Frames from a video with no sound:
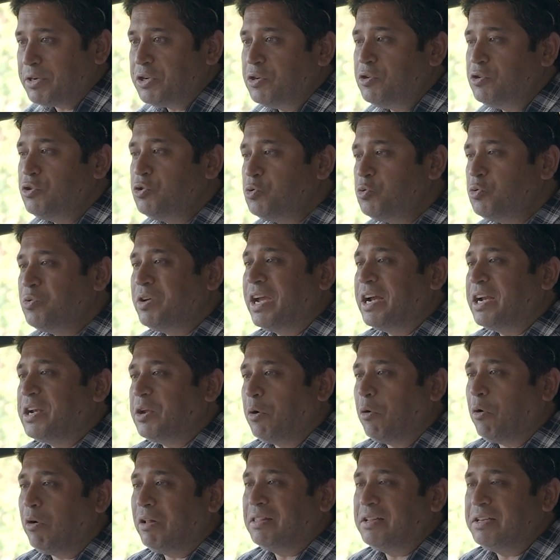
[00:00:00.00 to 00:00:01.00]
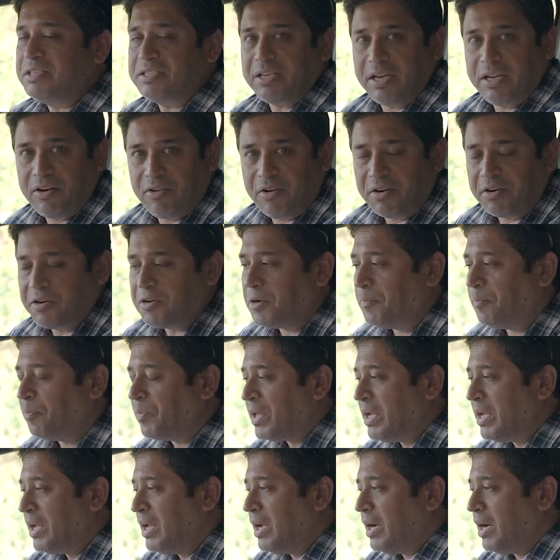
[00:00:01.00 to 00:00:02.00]
but you do get all this in return.
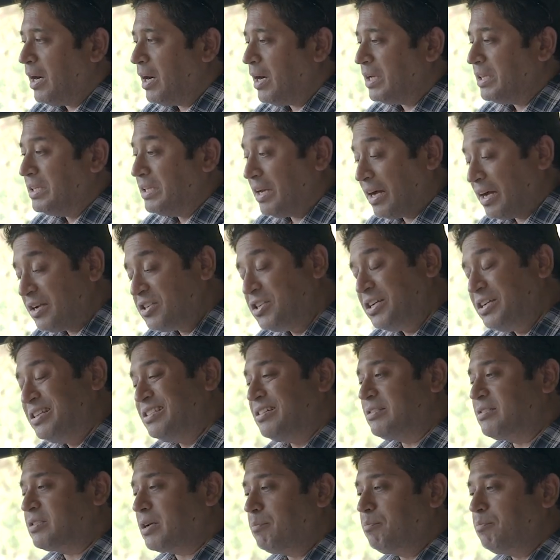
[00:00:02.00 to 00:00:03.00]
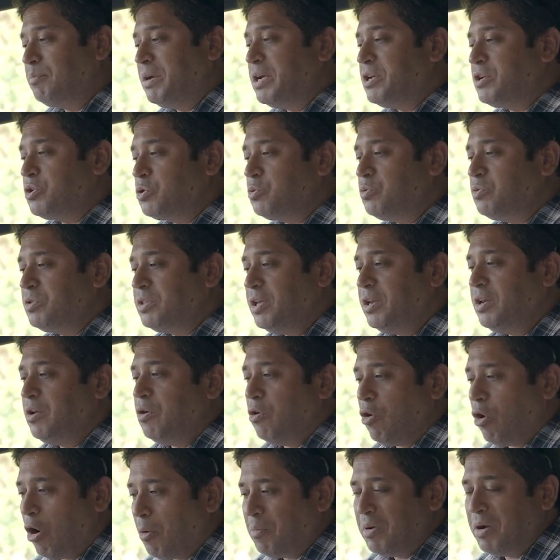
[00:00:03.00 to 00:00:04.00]
There are changes as compared to the
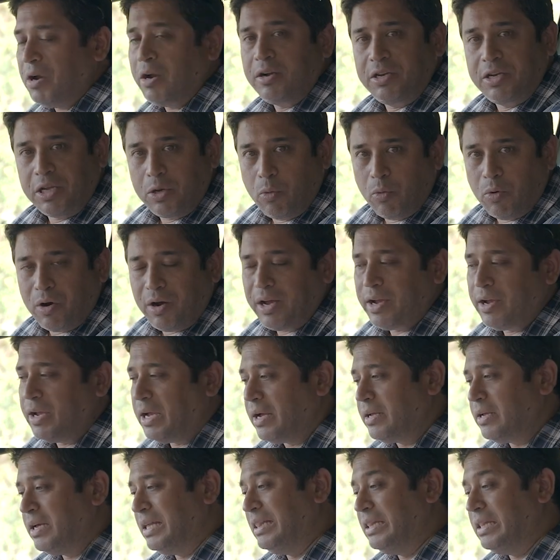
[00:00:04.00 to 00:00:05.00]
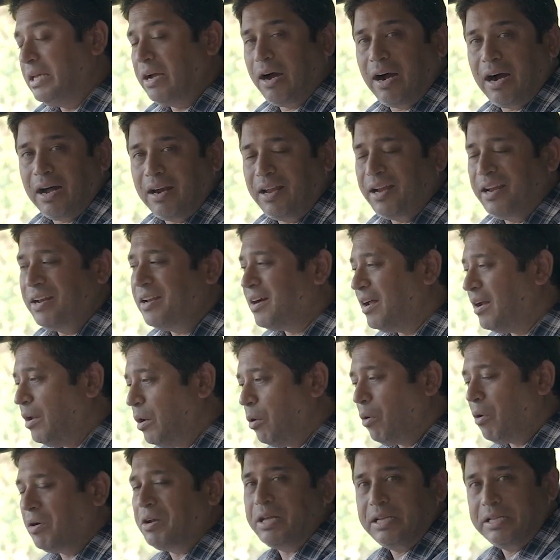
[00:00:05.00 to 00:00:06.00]
normal Tiguan. In the R-Line, a
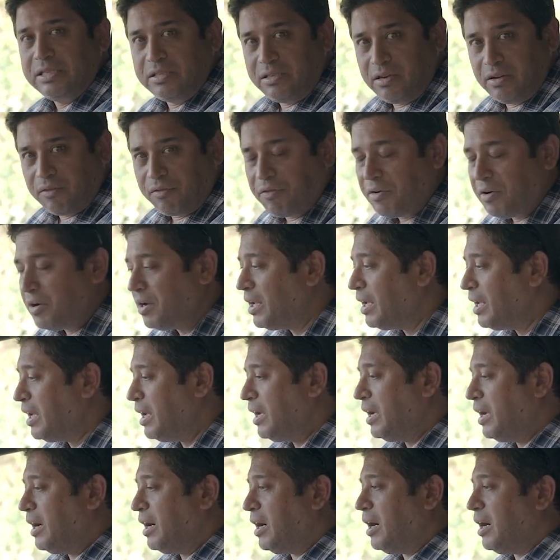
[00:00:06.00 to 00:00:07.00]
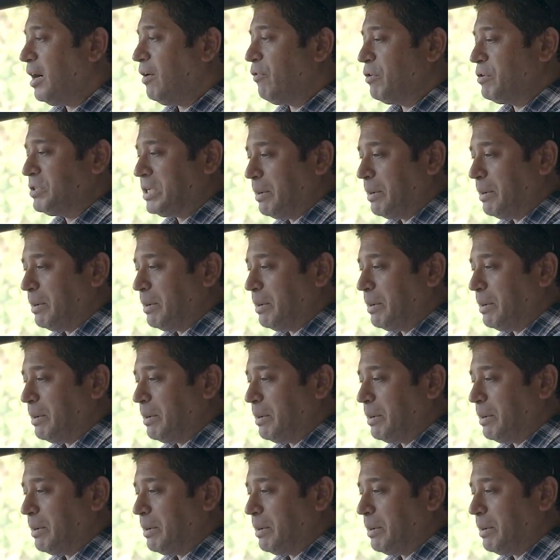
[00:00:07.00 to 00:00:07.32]
lot is different. For